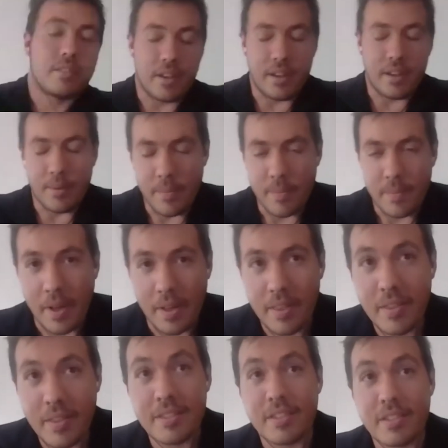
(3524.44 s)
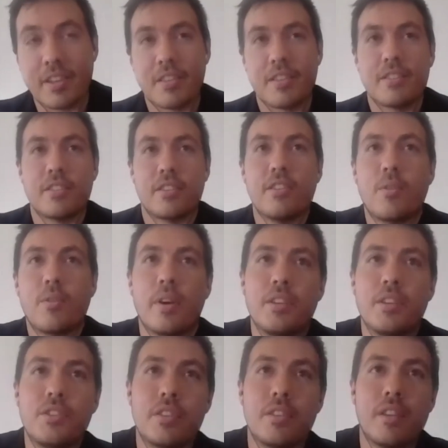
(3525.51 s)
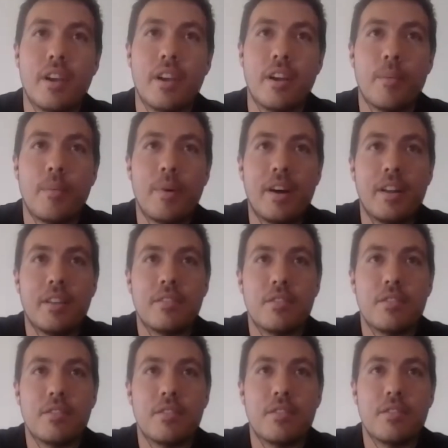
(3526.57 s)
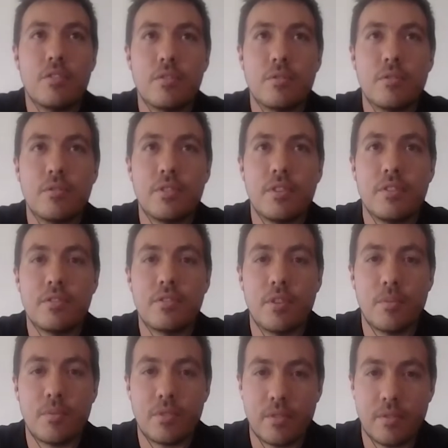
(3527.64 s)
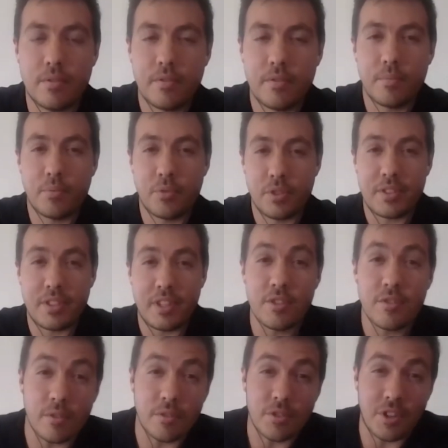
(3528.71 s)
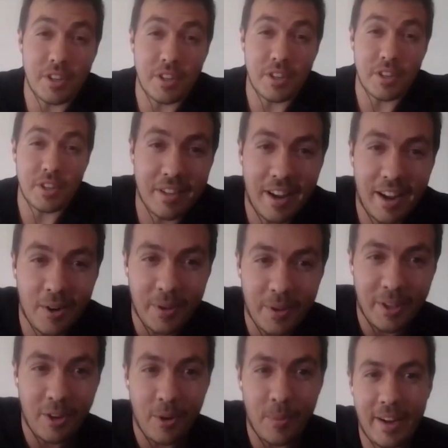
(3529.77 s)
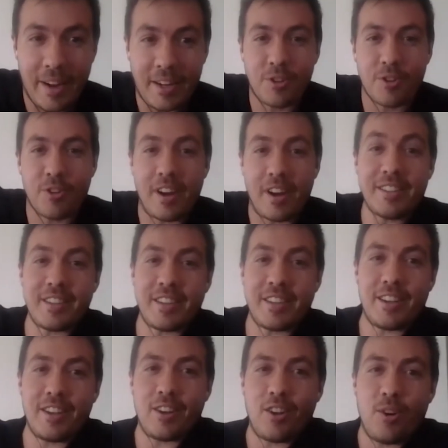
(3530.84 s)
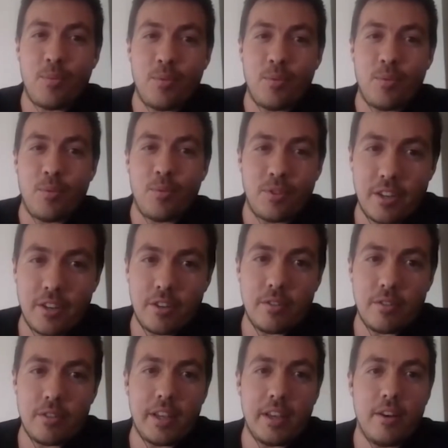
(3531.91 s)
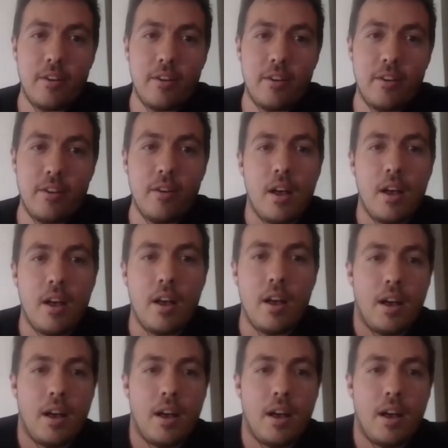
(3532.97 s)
I think there's a good question there about institutions also in terms of procedural justice and how we go about creating a global Green New Deal.